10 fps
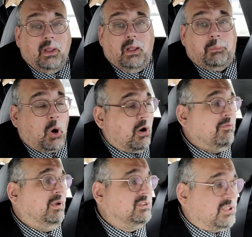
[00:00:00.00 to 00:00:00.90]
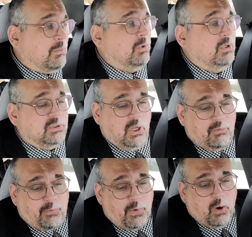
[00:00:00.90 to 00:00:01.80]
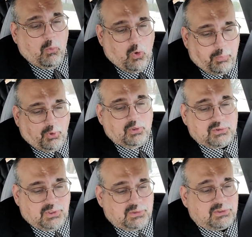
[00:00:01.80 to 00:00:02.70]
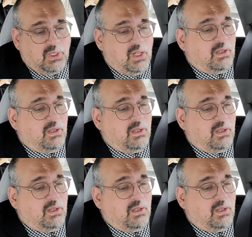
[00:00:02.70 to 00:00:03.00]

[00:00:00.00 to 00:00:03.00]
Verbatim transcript: a part of an assemblage of three or more persons,